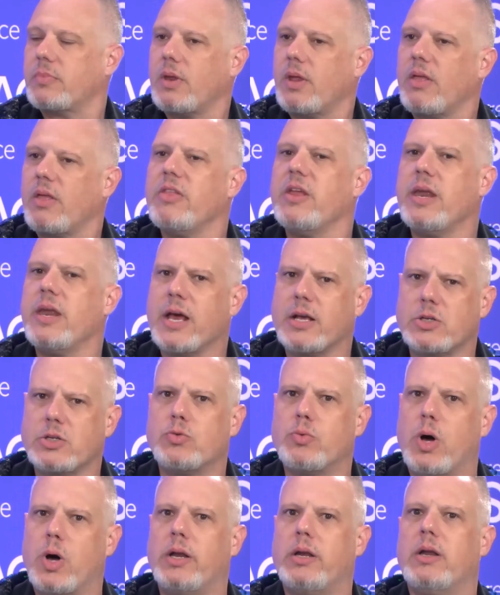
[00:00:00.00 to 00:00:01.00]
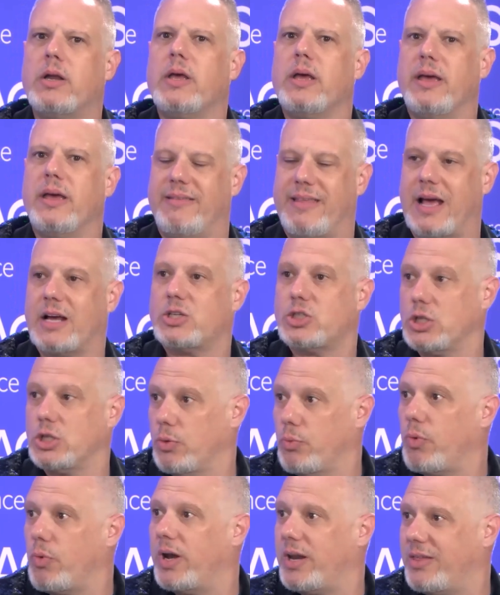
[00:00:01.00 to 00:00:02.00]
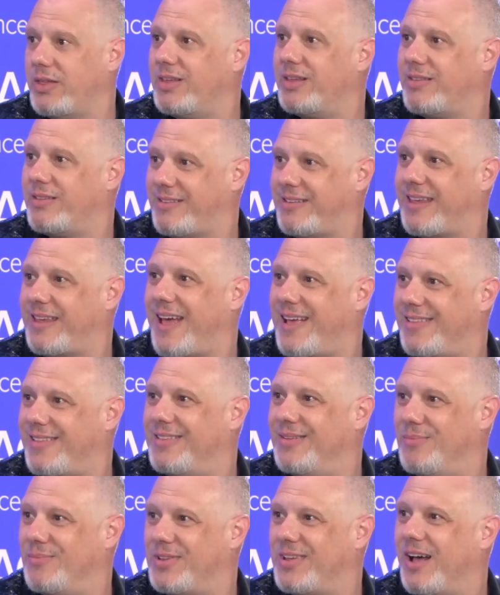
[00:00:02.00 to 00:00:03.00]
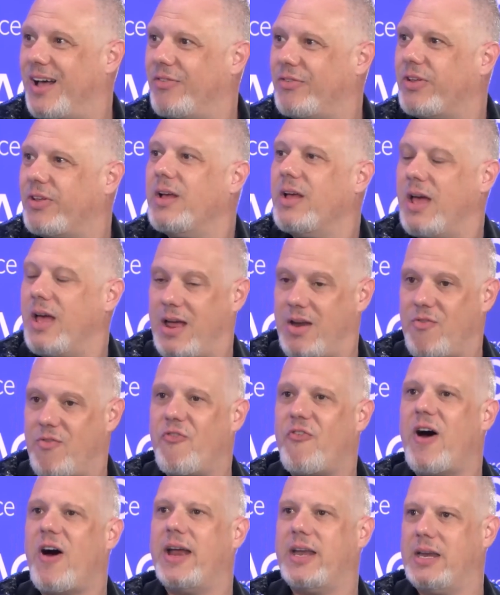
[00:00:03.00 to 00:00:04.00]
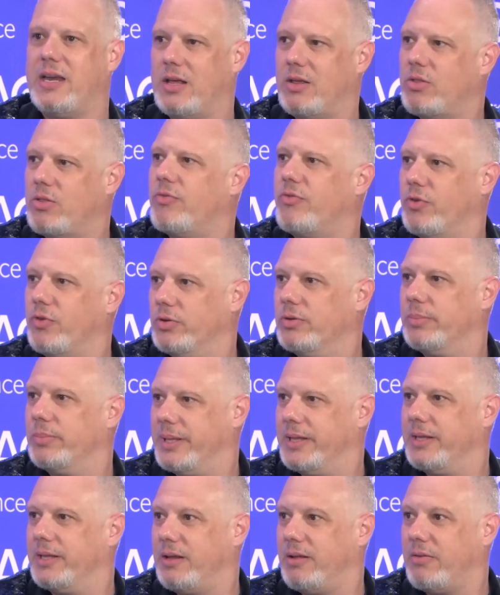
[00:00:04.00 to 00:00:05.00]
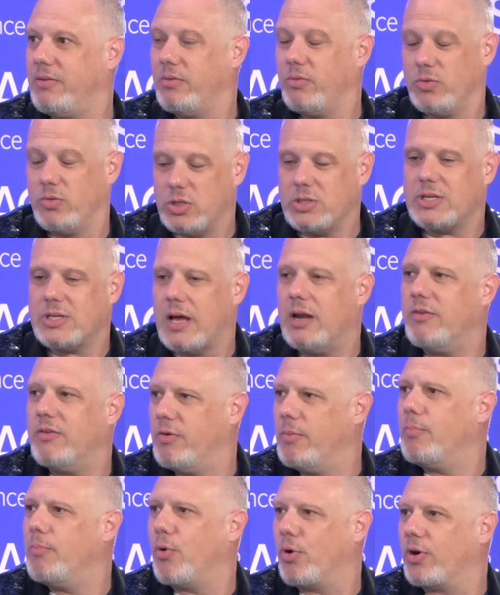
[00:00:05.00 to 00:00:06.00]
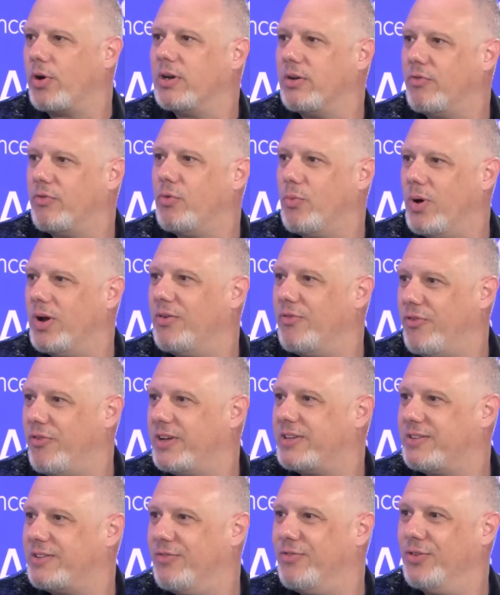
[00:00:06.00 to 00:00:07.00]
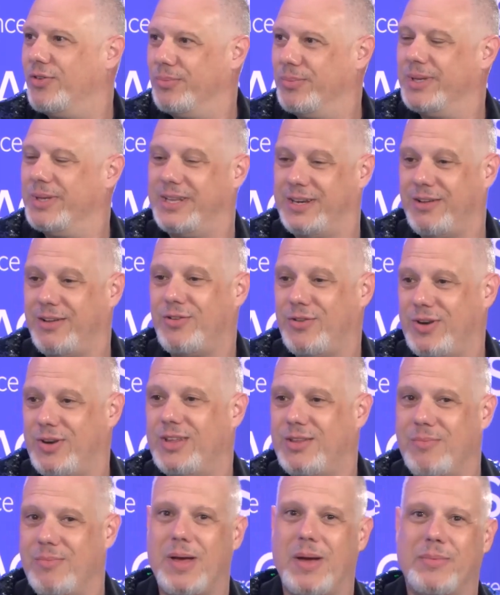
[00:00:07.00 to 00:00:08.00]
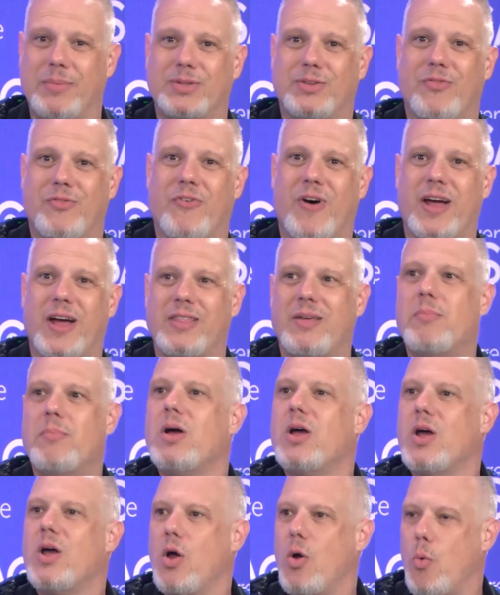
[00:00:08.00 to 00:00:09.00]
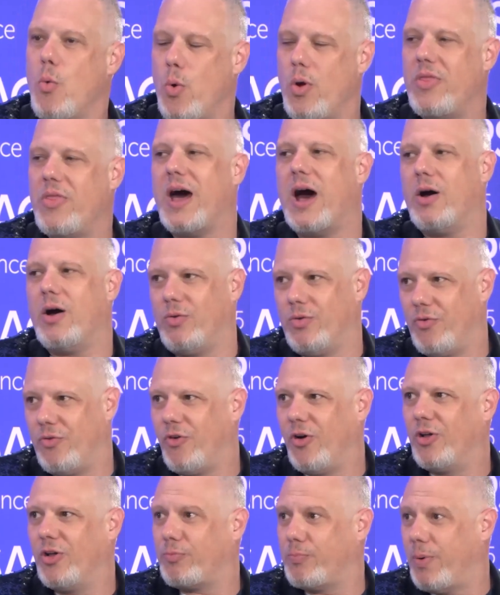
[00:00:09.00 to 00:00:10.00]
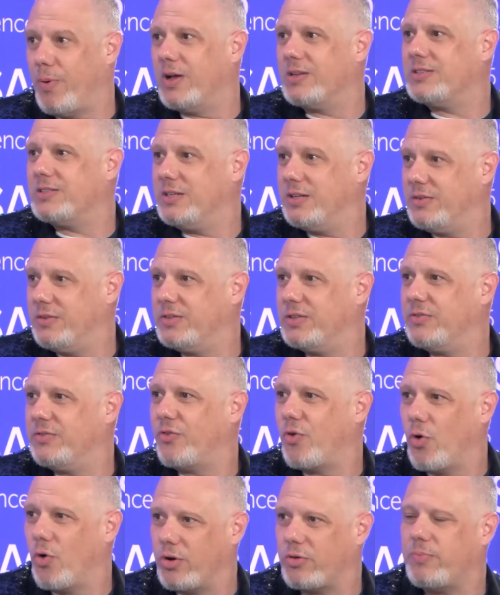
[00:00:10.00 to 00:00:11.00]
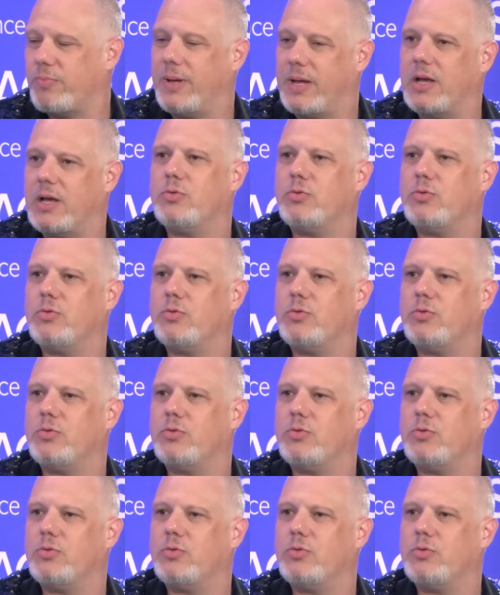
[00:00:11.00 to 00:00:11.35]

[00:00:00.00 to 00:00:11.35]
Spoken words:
The next one is actually running the scans themselves and finding the vulnerabilities, which is kind of important. If you want to fix the vulnerabilities, you need to be able to find them without false positives, of course, because